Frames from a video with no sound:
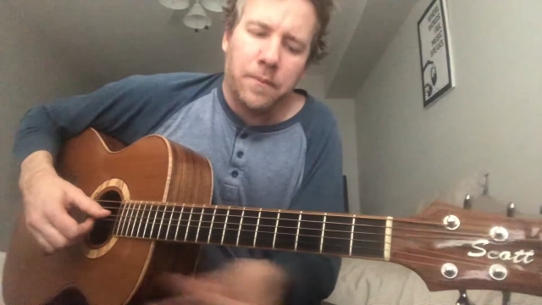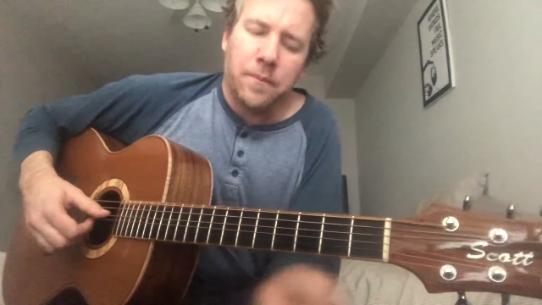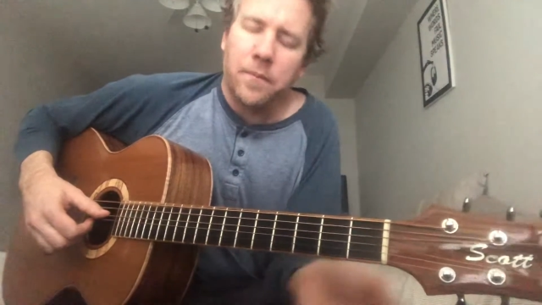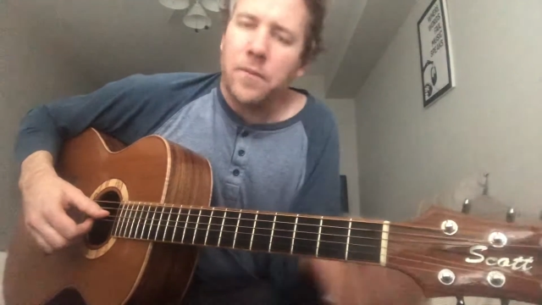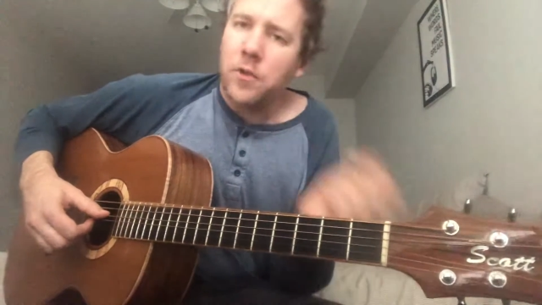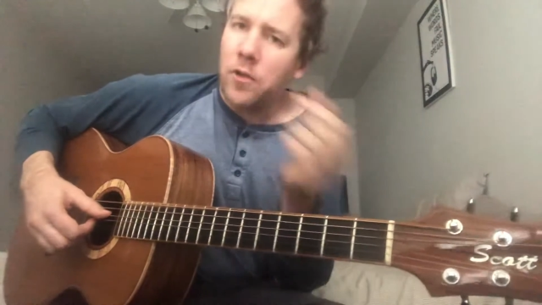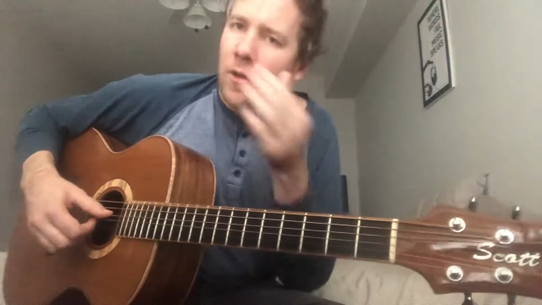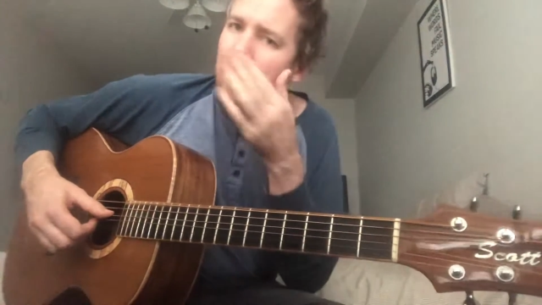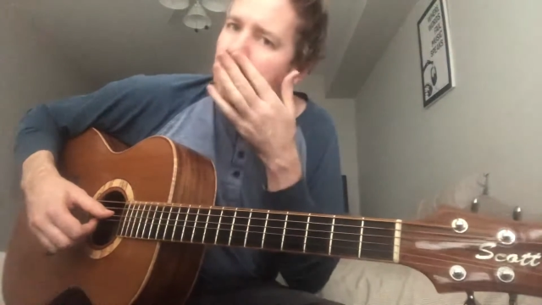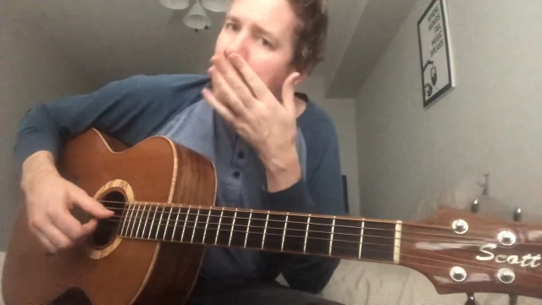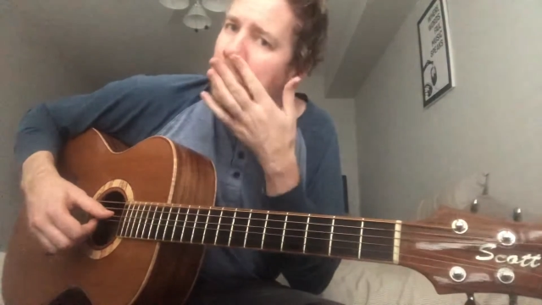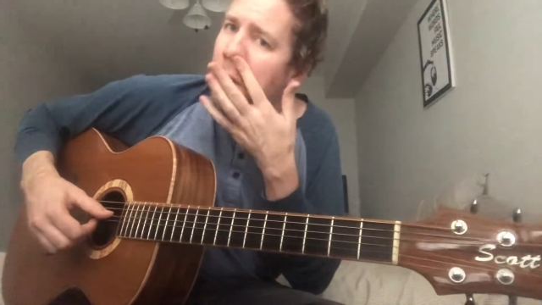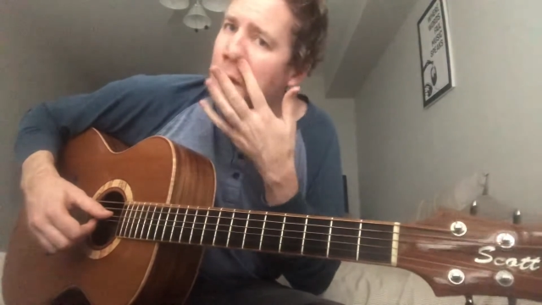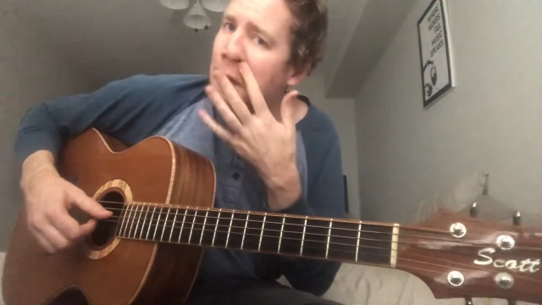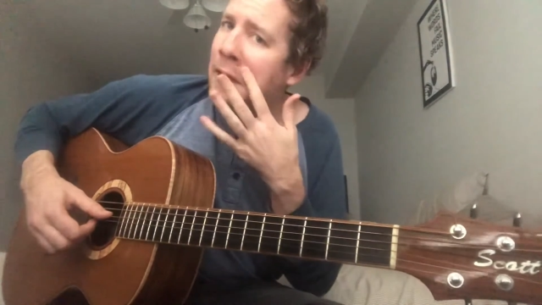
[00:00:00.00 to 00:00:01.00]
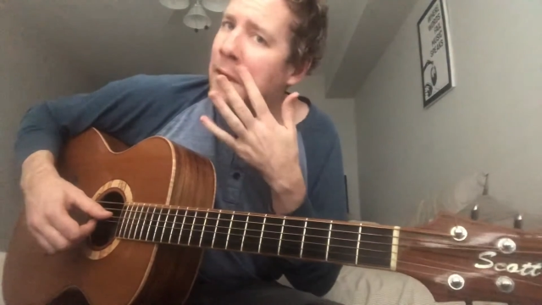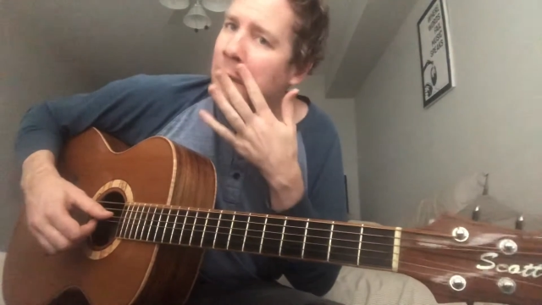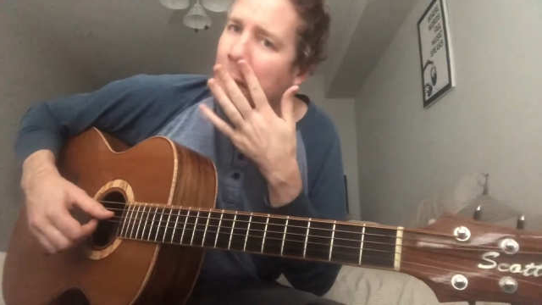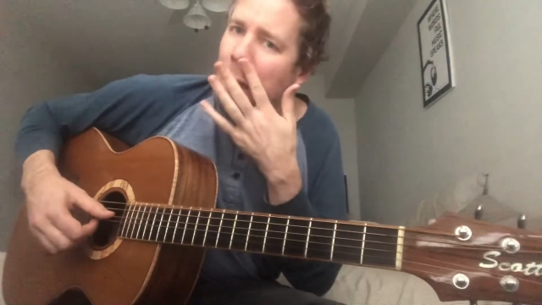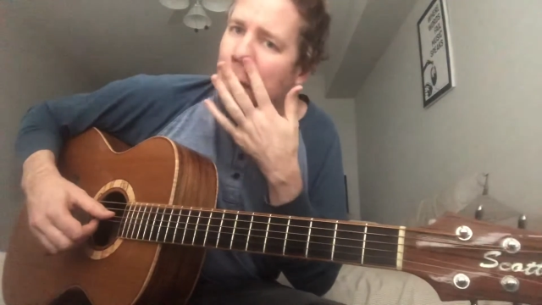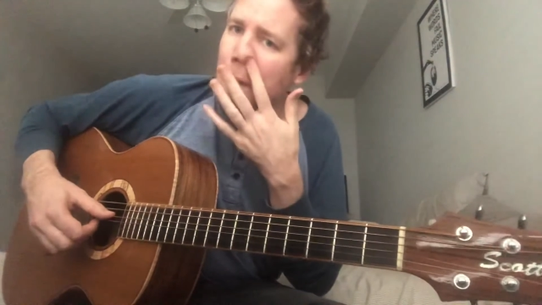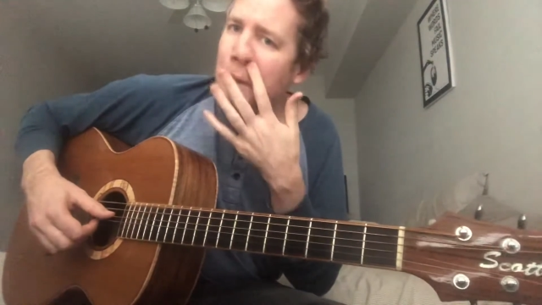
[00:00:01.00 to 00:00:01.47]
So I'm going to do that
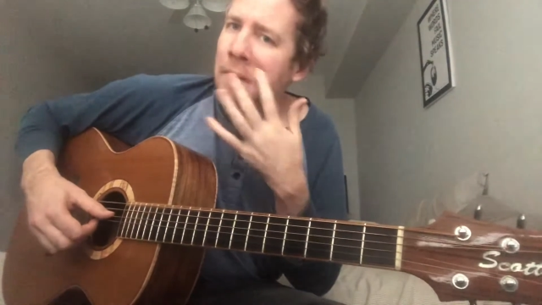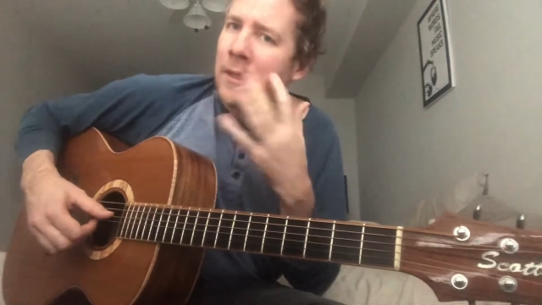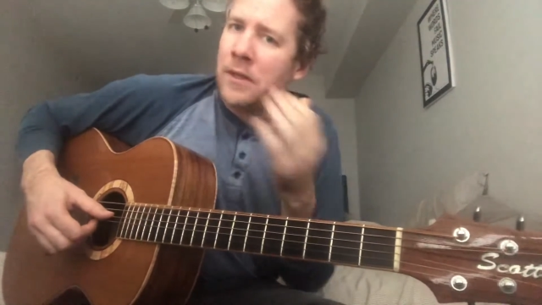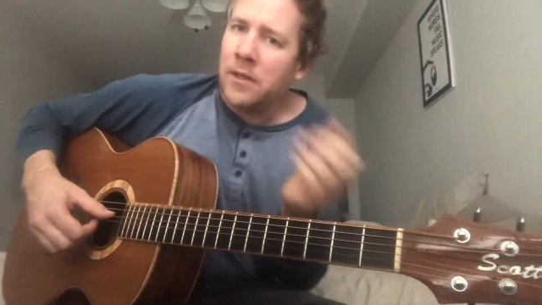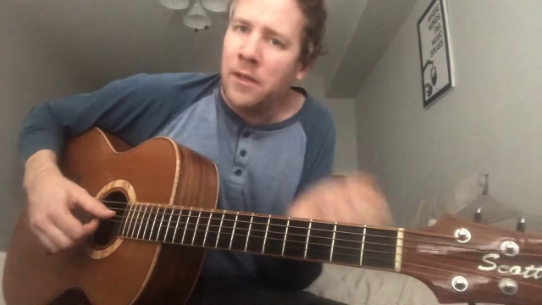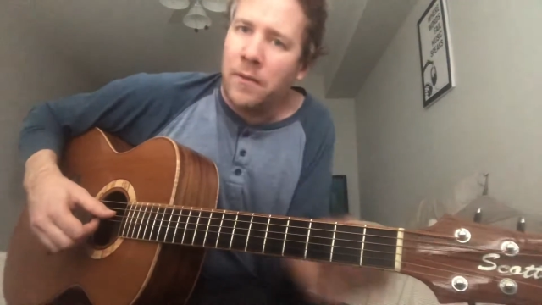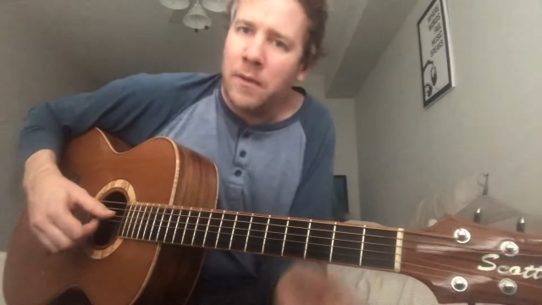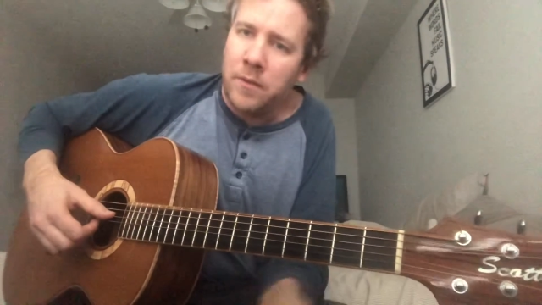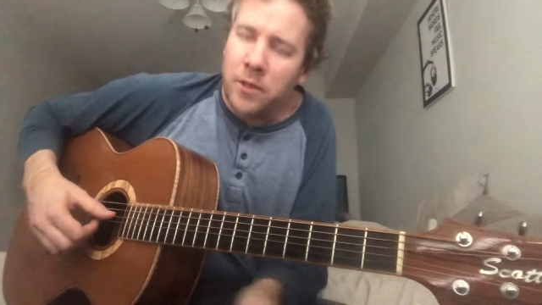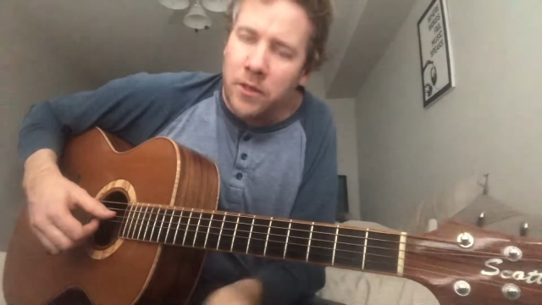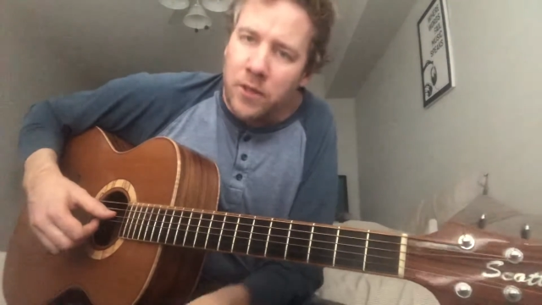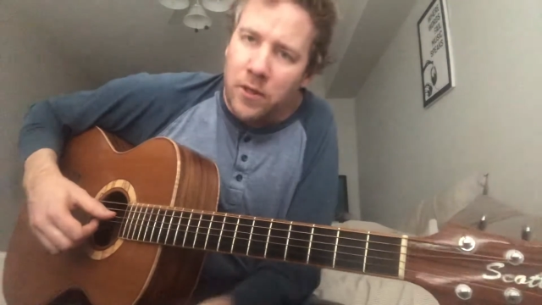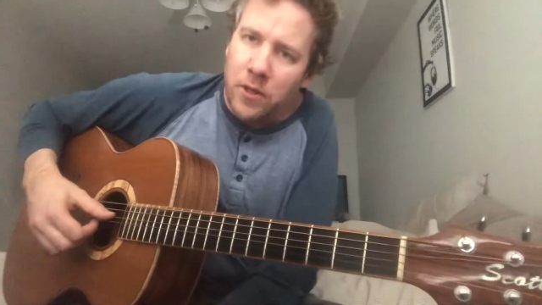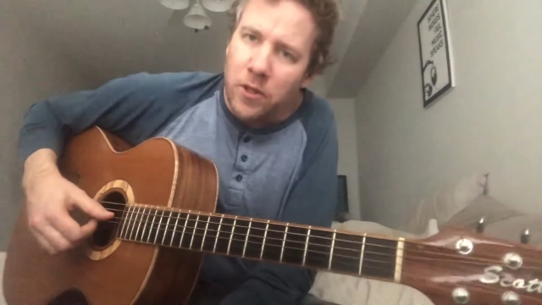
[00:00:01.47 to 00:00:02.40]
again. This time I'm just going